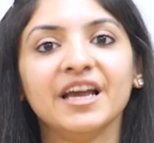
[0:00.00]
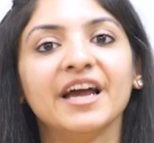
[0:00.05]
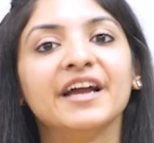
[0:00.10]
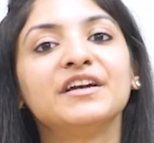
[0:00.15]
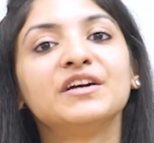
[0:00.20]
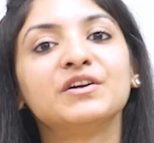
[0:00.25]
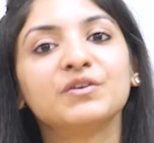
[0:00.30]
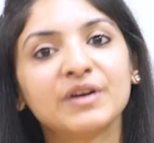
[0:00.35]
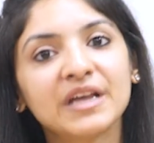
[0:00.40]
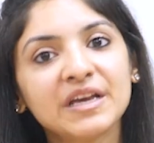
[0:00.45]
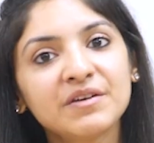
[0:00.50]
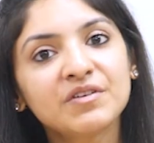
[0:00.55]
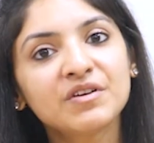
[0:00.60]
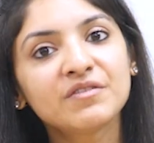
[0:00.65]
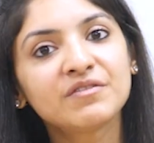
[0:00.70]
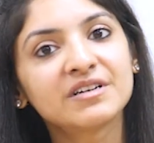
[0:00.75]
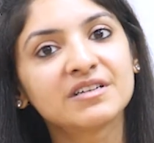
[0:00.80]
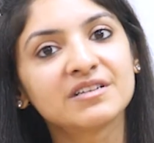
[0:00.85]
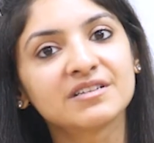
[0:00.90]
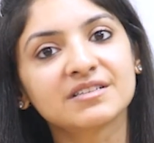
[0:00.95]
and today we
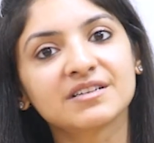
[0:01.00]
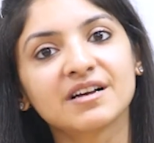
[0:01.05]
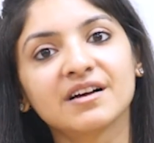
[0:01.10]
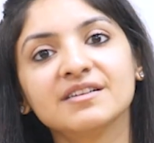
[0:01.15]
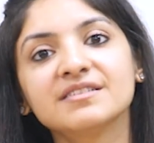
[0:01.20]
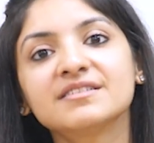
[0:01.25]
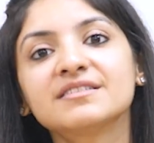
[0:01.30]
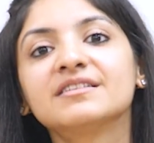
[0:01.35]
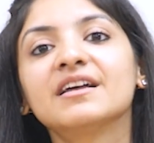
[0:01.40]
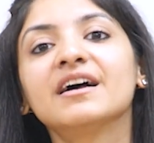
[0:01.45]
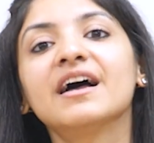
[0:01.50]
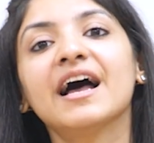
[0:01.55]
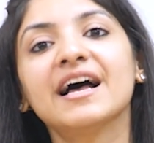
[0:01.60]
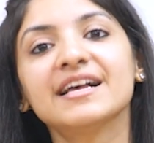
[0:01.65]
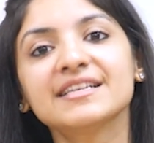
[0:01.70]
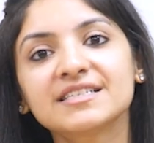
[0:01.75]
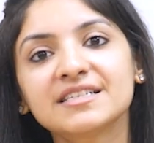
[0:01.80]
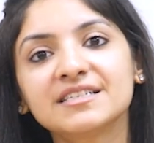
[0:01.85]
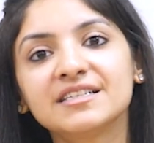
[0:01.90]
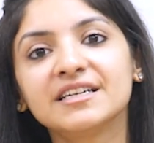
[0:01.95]
will discuss the
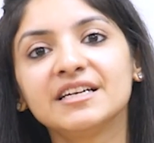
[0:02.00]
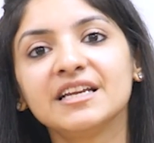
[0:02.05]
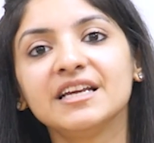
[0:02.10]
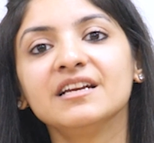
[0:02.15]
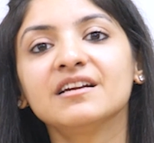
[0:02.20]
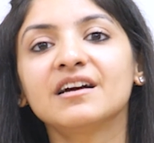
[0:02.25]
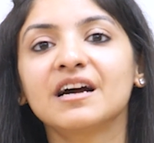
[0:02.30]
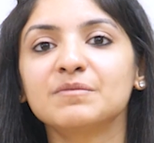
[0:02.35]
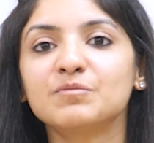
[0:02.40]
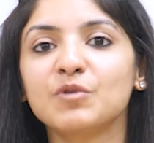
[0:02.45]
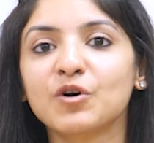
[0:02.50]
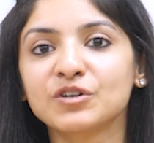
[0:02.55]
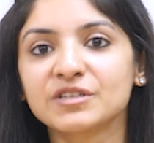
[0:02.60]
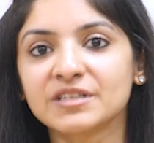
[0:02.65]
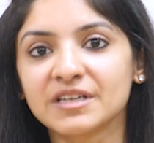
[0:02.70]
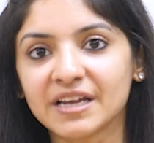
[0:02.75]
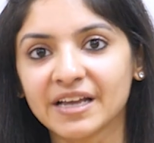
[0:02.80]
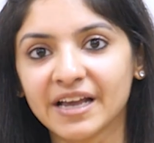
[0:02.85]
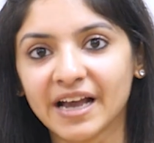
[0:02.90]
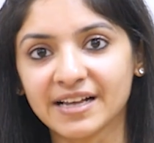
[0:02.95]
acidity in
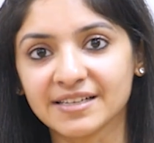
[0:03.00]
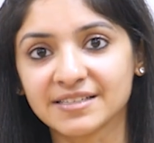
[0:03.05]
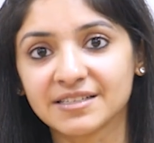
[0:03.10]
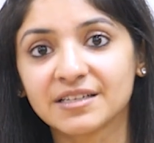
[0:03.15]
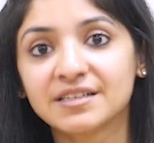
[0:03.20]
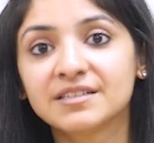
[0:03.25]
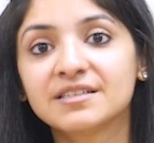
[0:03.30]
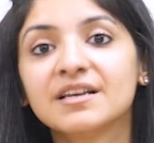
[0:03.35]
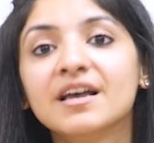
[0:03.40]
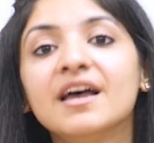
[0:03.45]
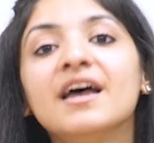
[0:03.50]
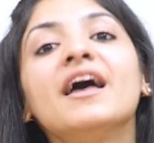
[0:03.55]
carboxylic acids